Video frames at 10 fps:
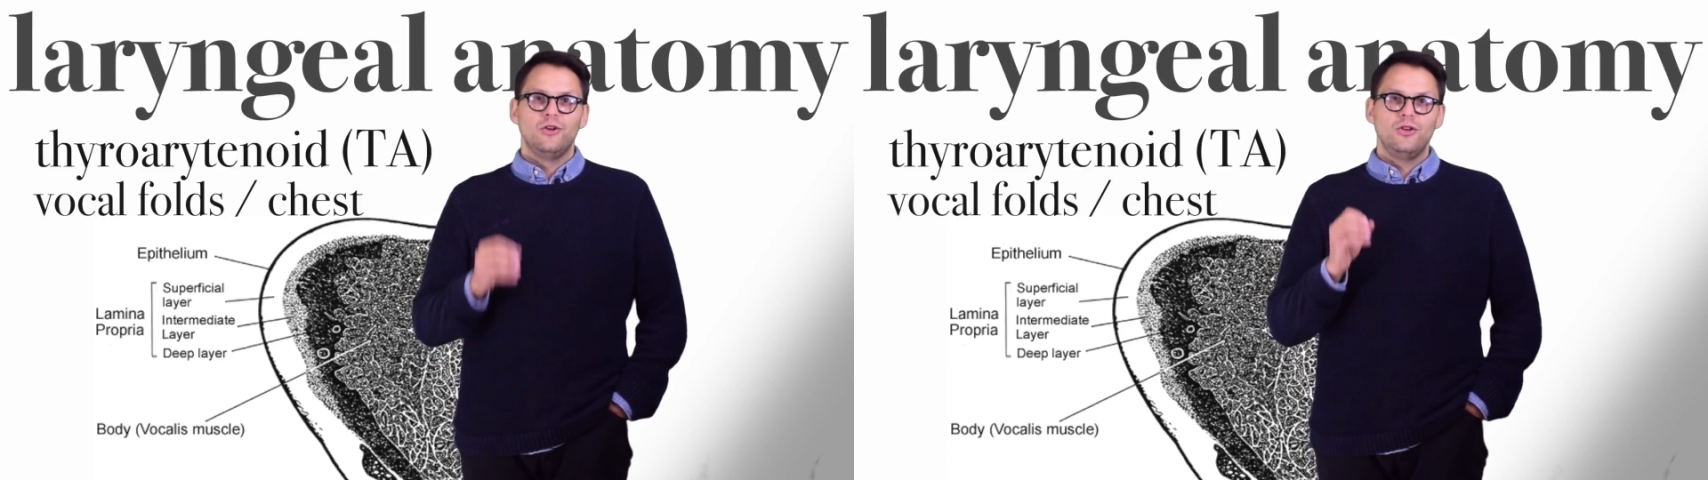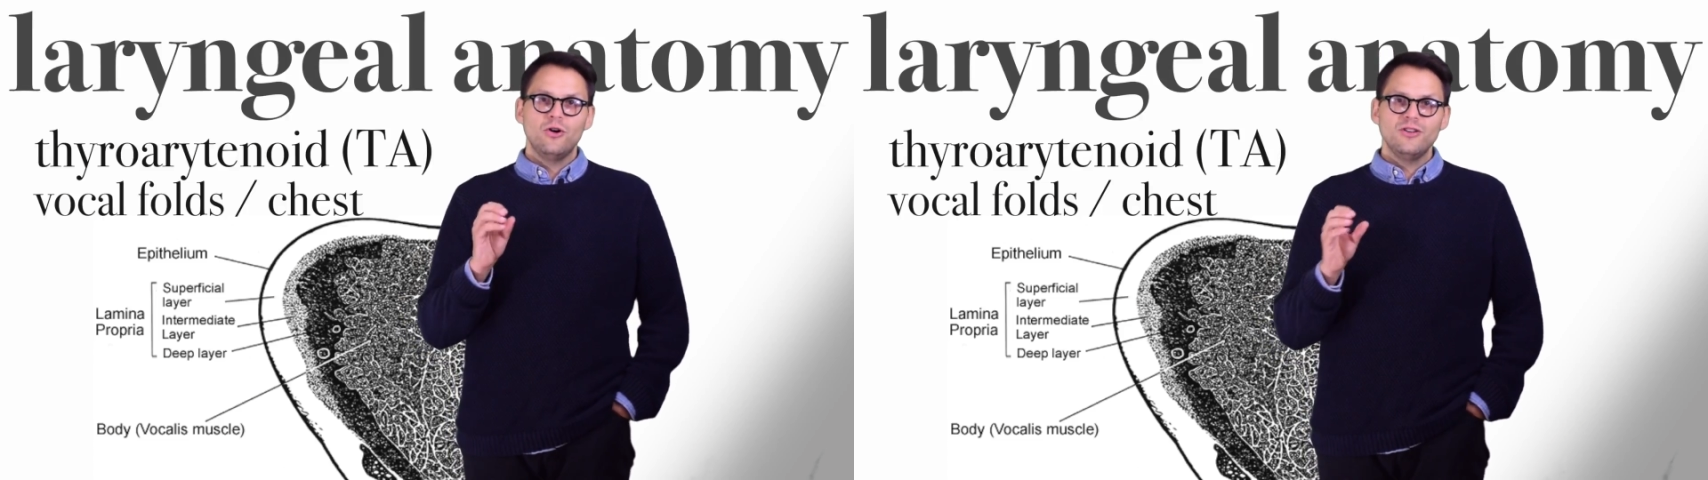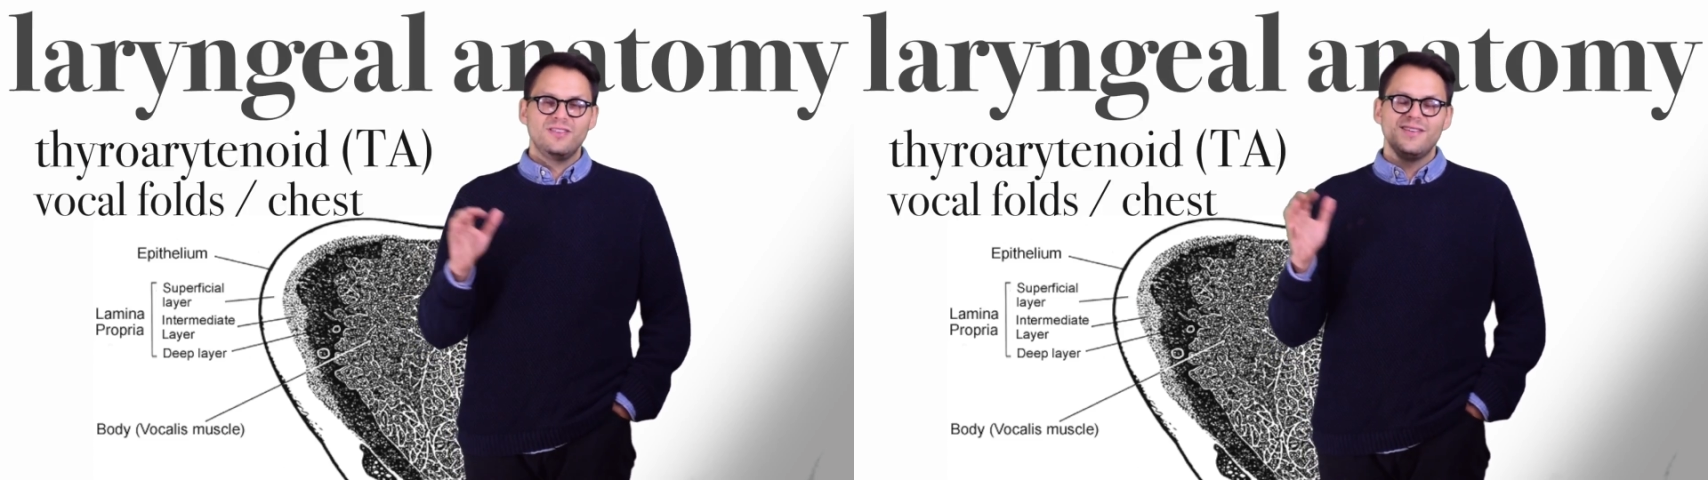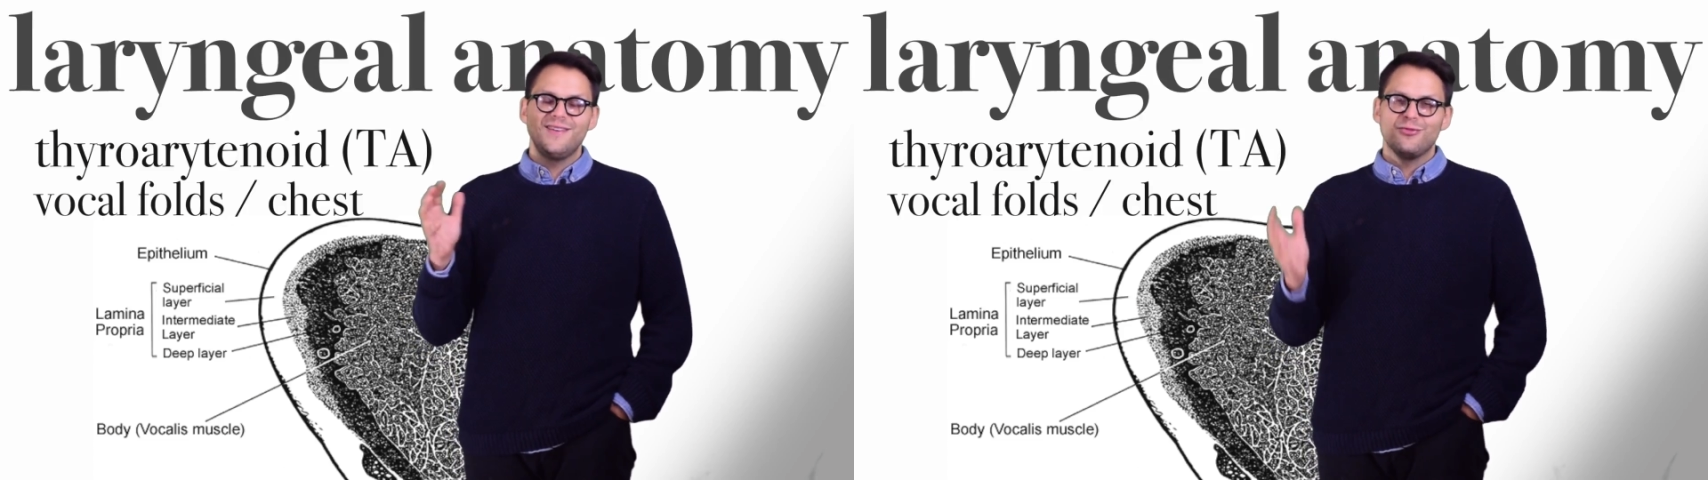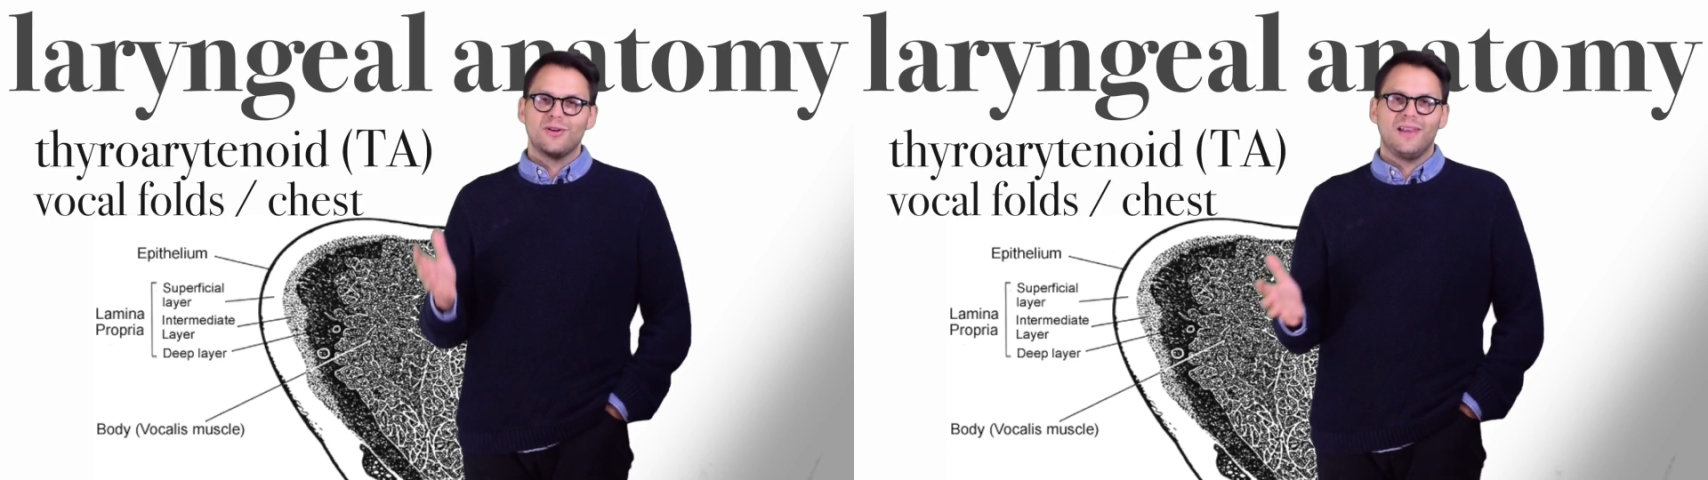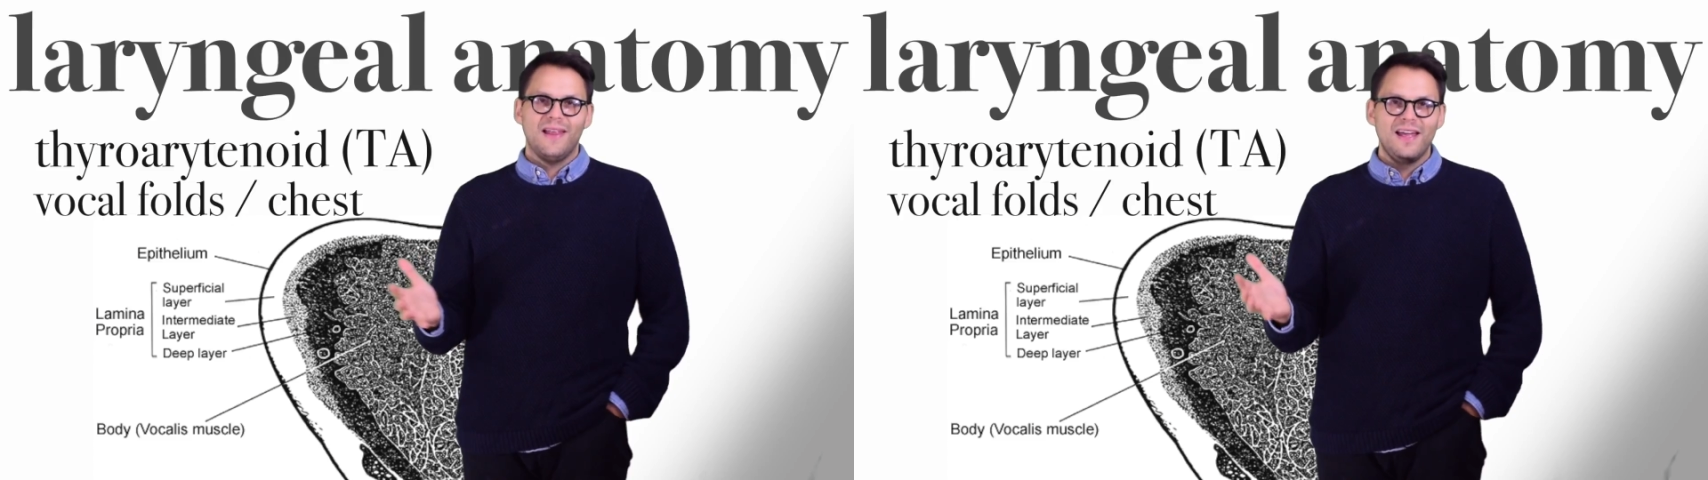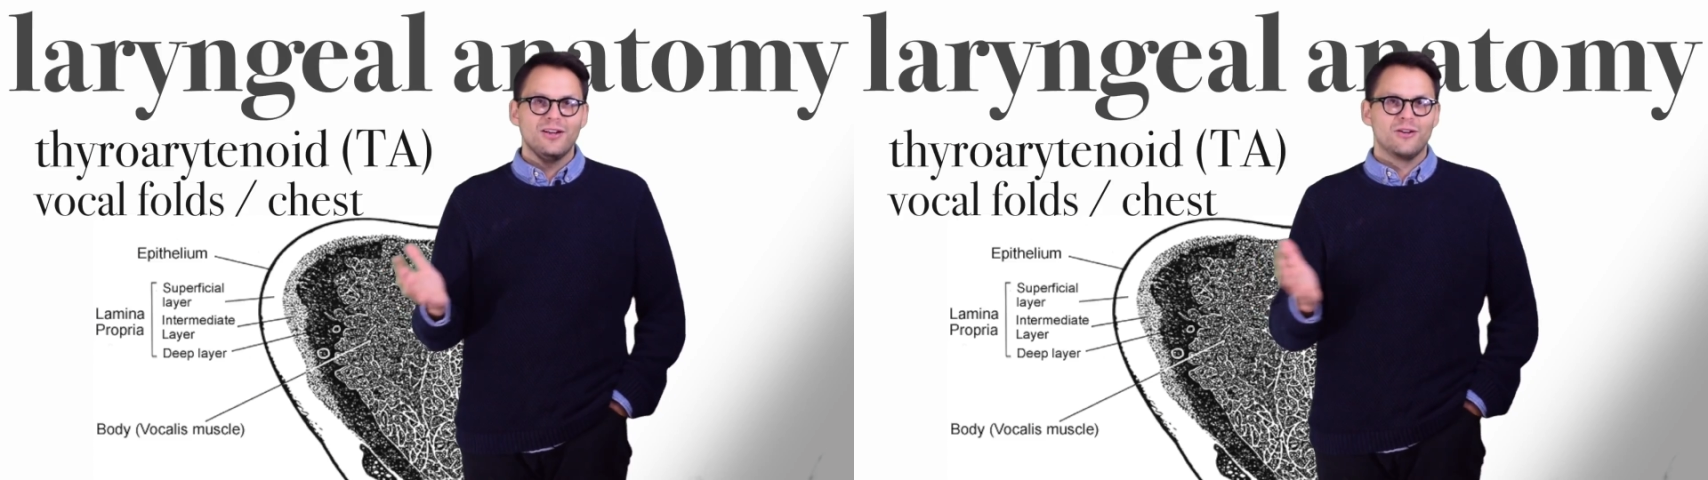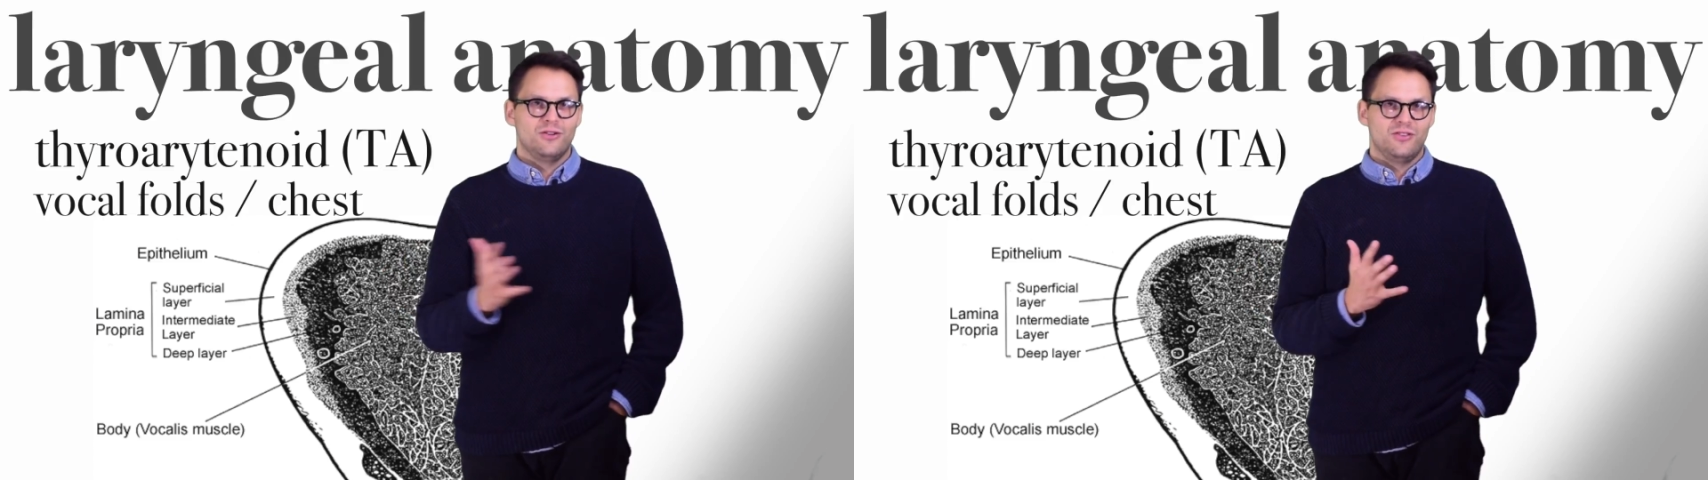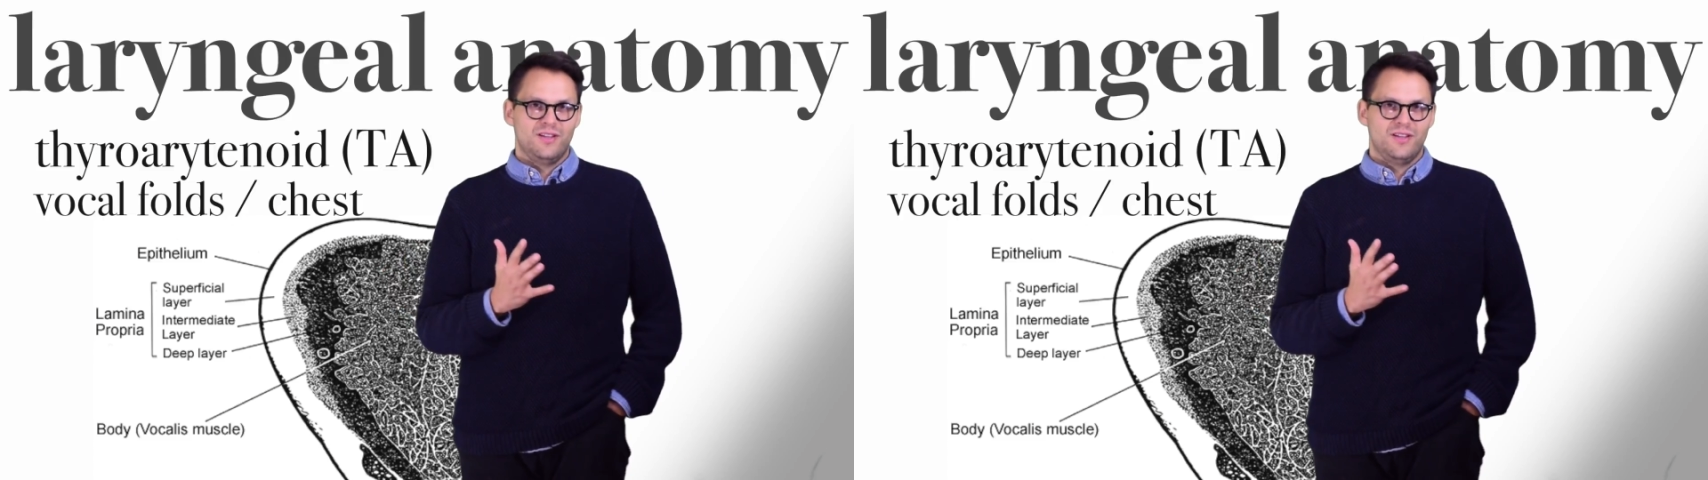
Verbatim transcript: Notice the different layers